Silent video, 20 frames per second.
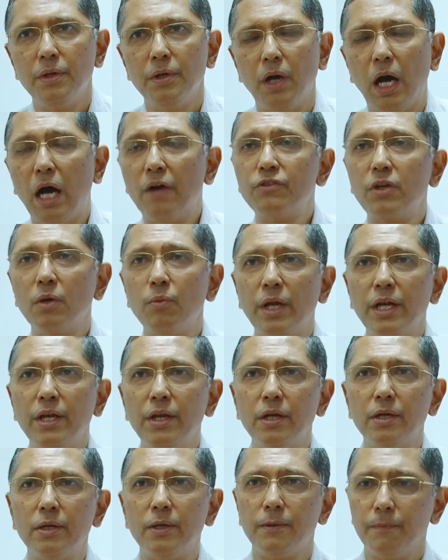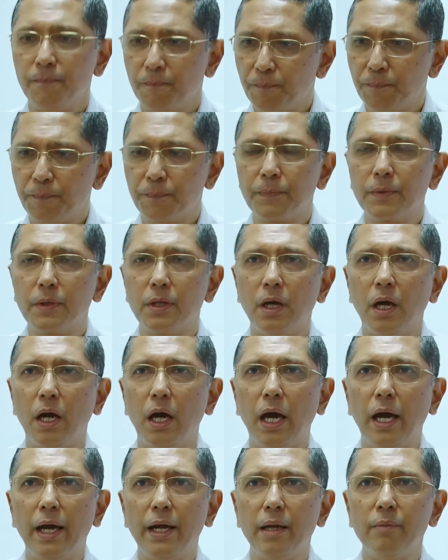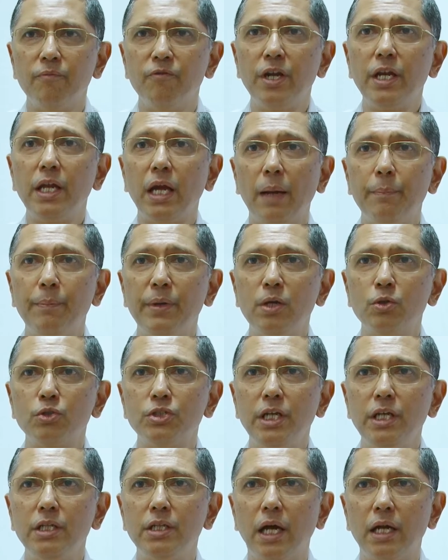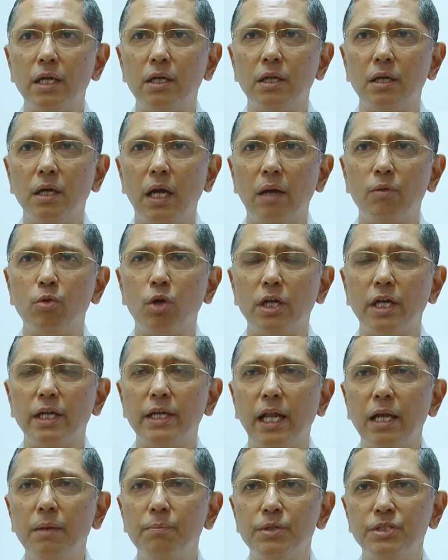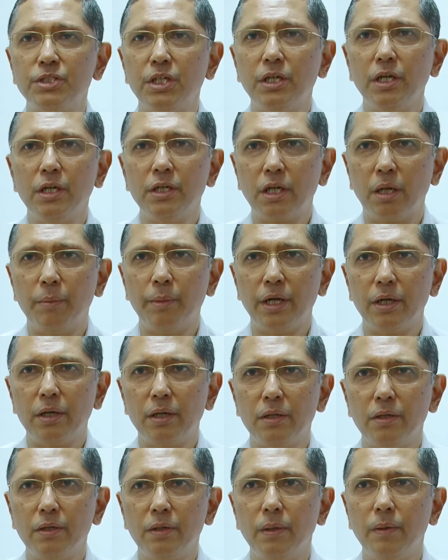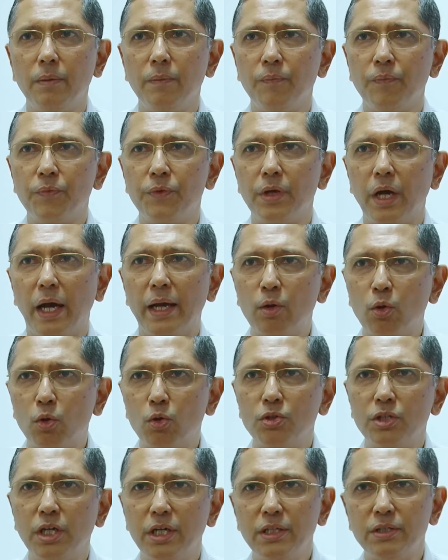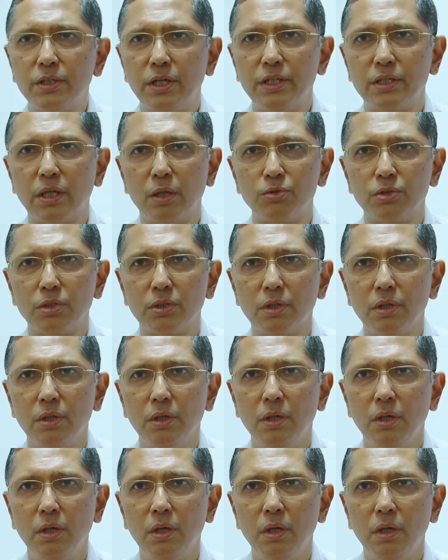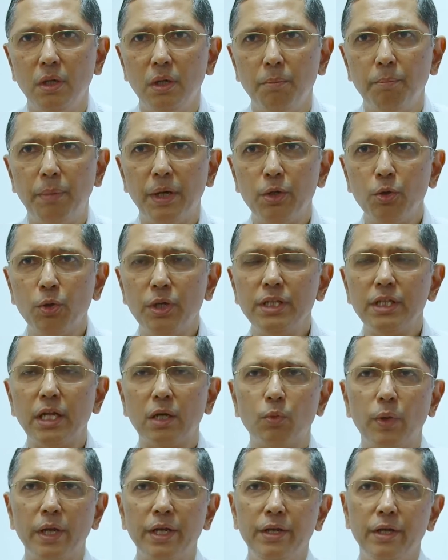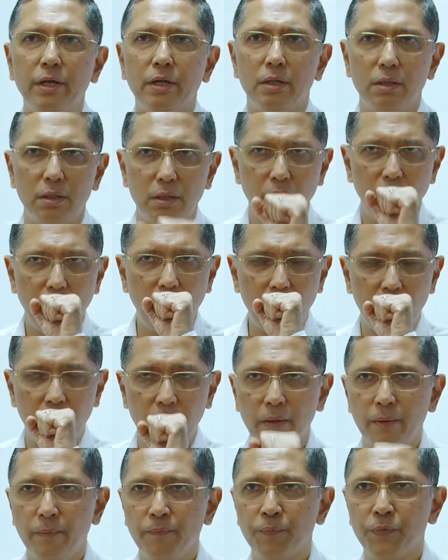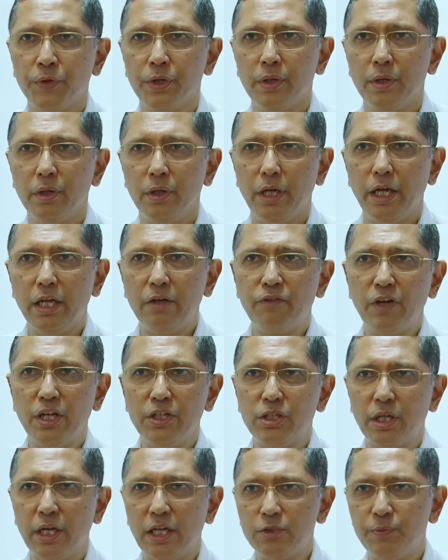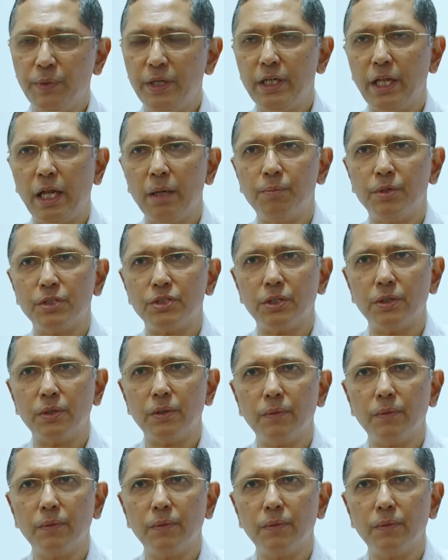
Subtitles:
After 1 year, I am very happy to see that I've got a 10% increment. I go to 33,000. But during that 1 year, inflation has been 10%.